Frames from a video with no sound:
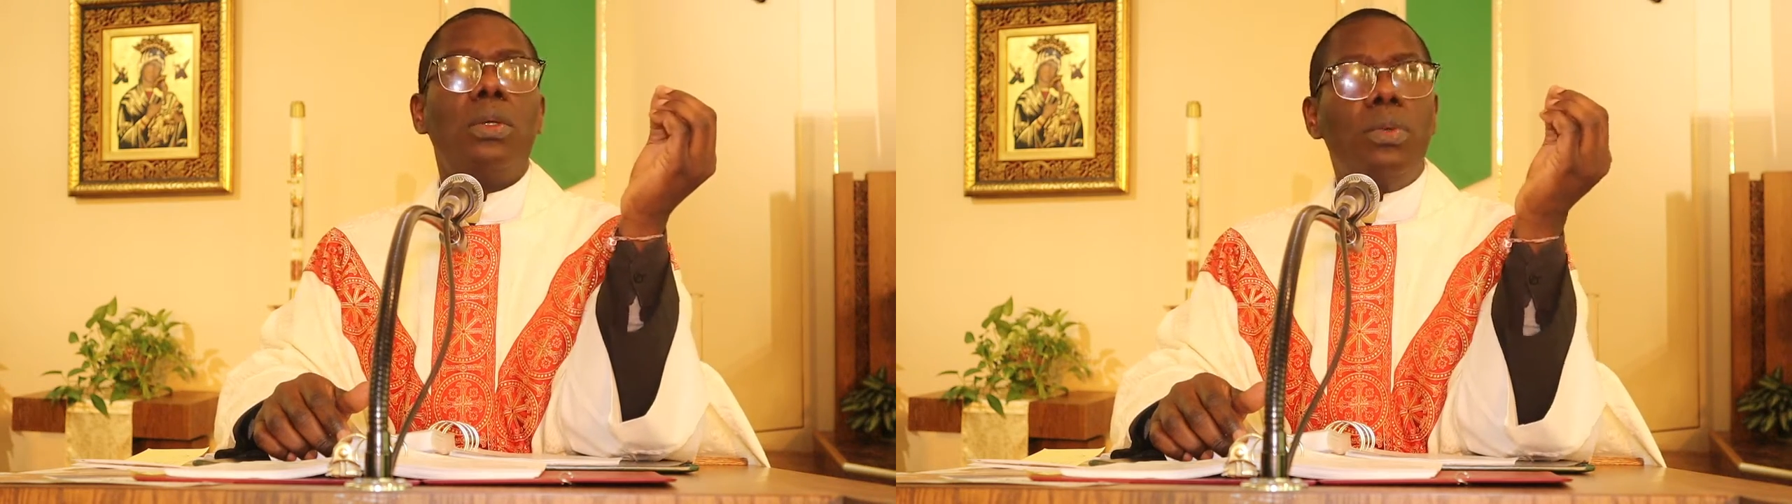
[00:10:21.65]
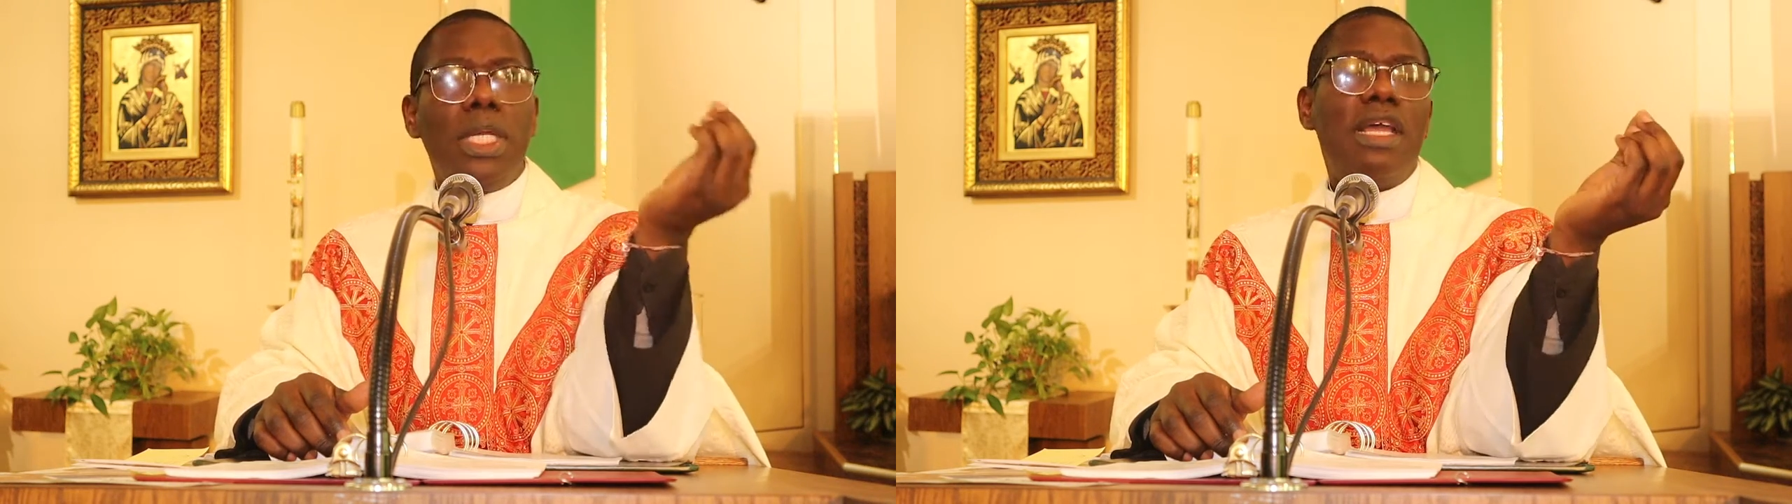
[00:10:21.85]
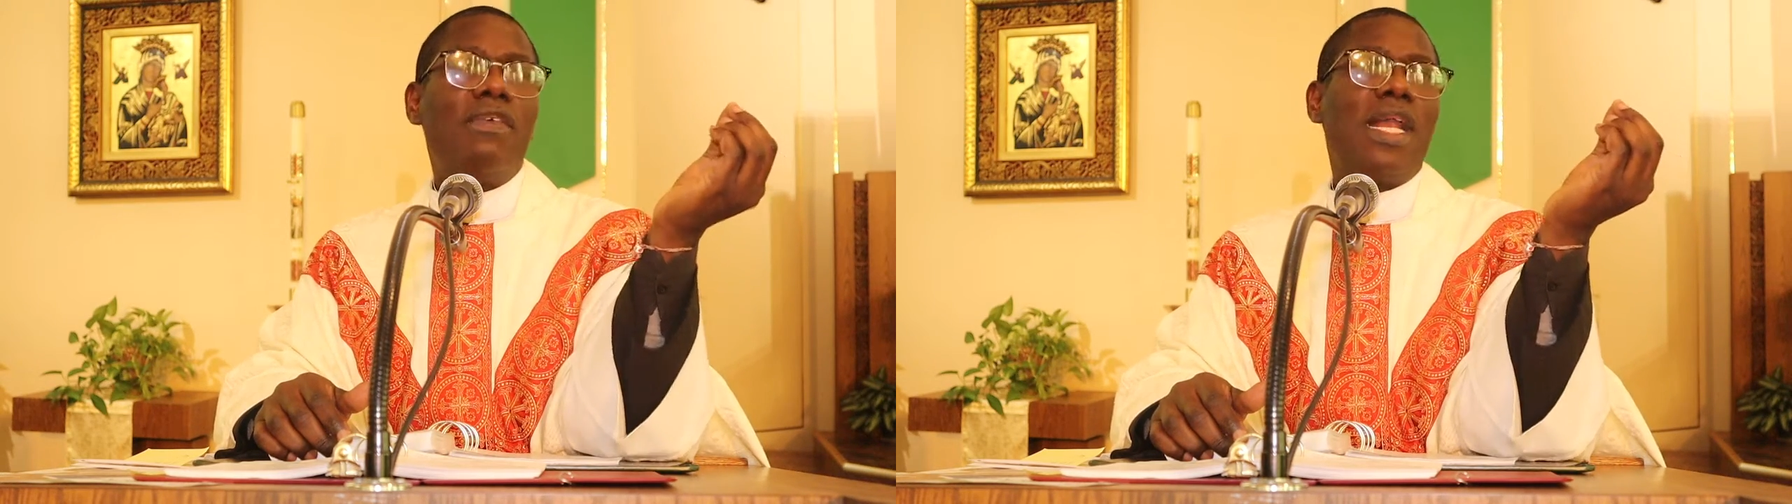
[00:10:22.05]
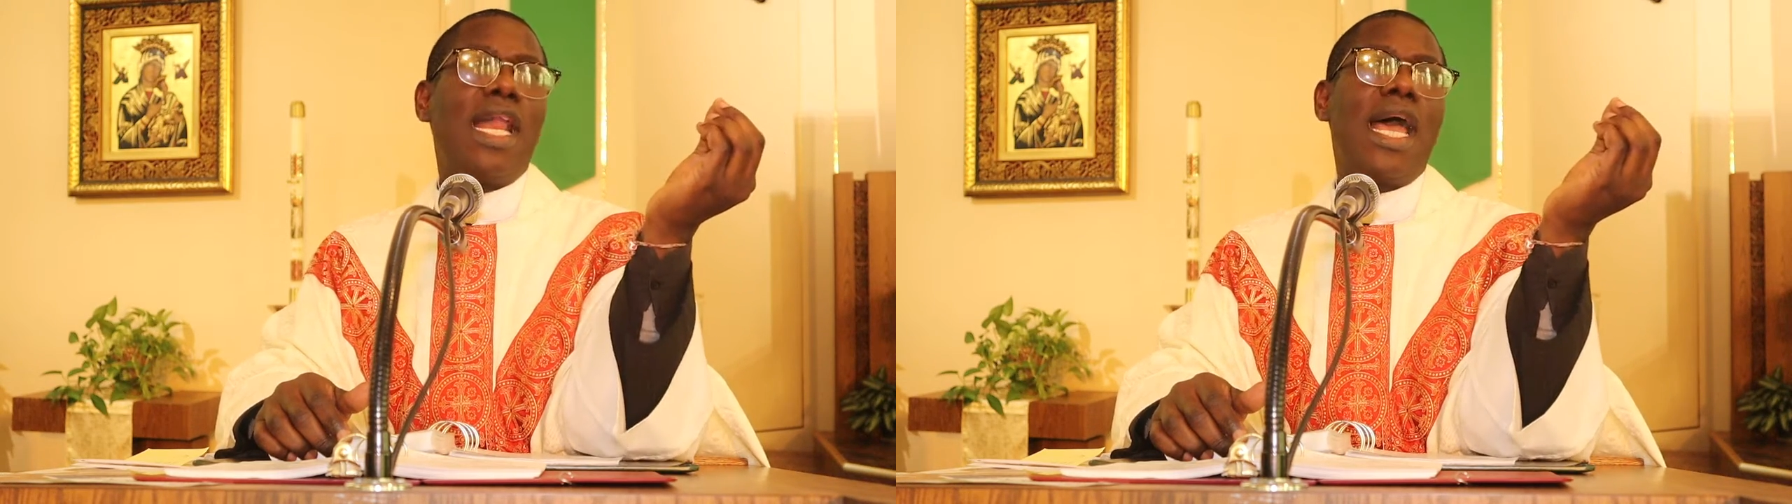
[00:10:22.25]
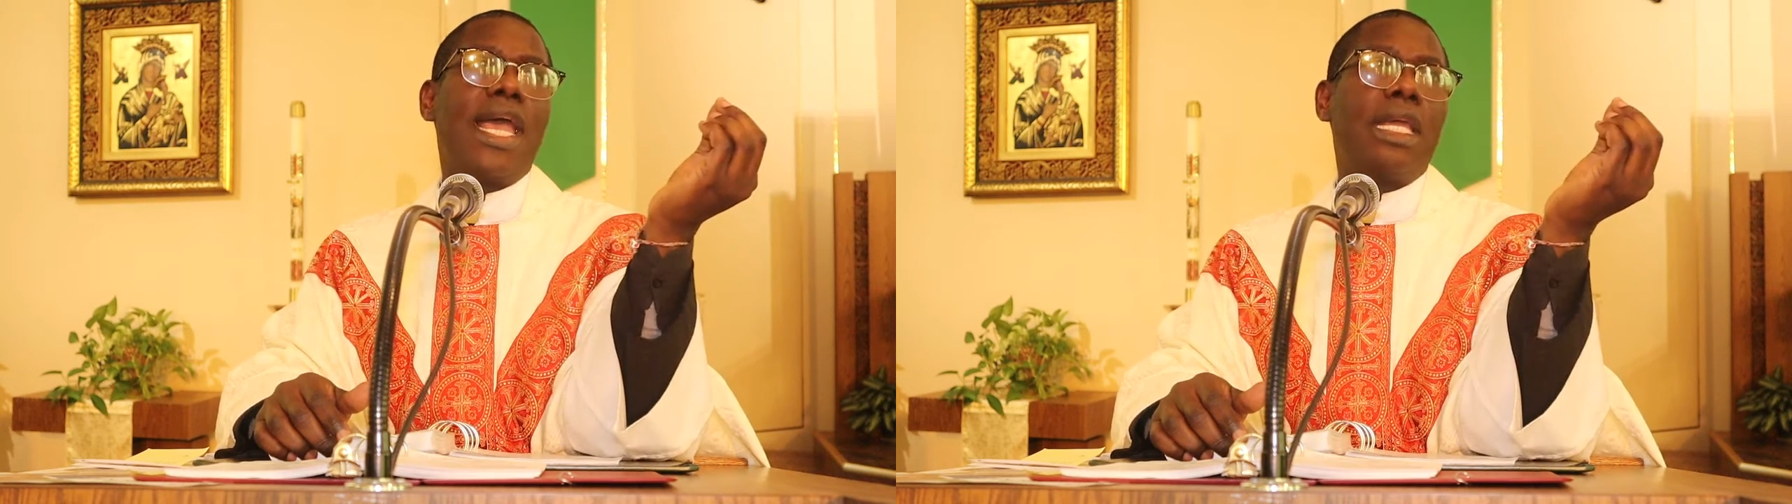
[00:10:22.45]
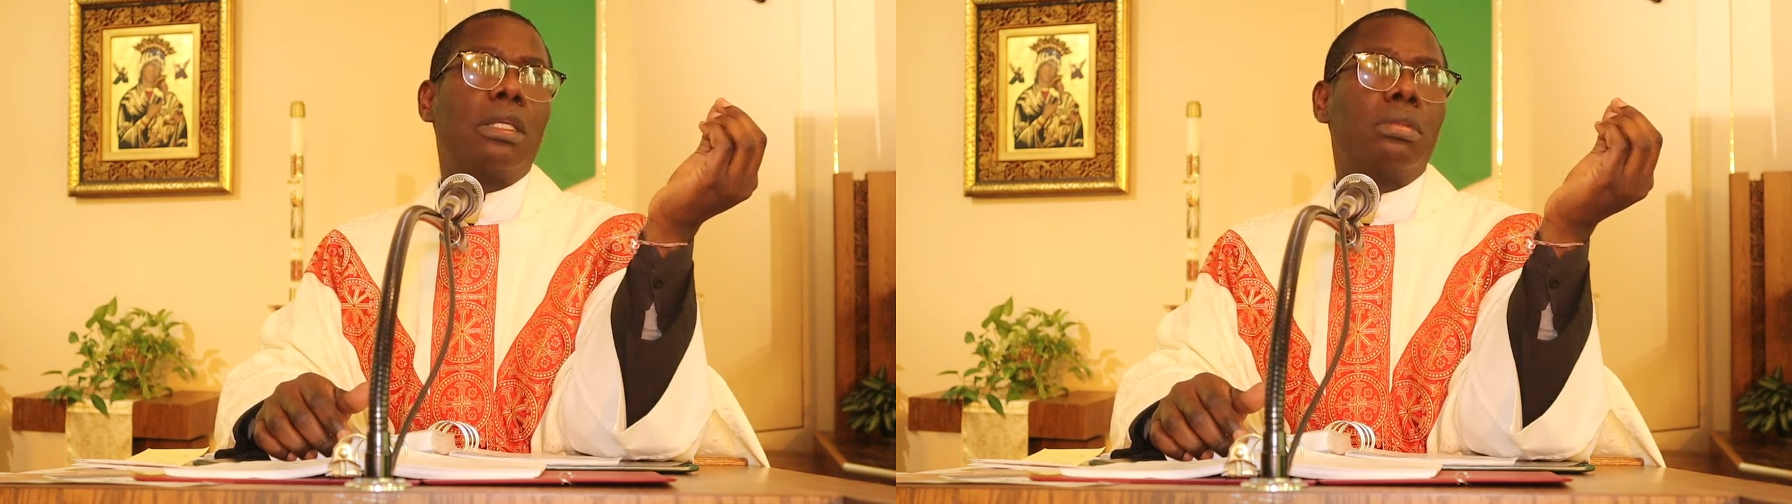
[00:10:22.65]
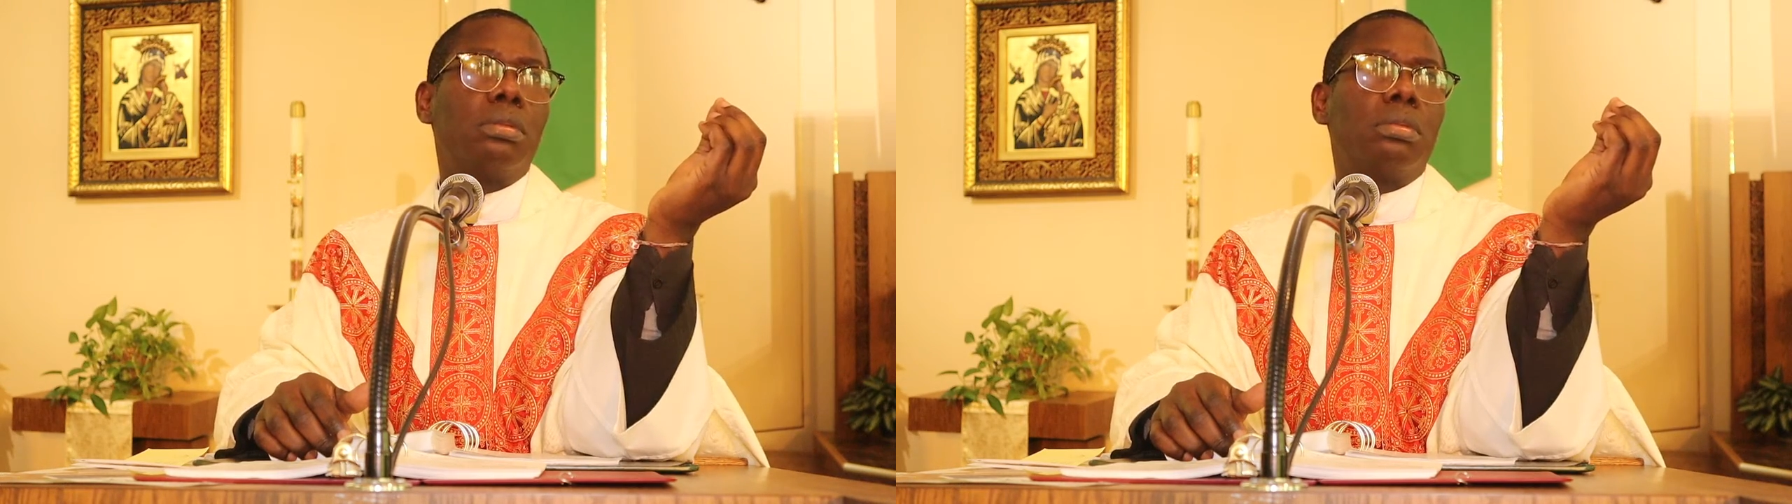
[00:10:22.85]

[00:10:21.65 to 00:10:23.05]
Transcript: will never lie.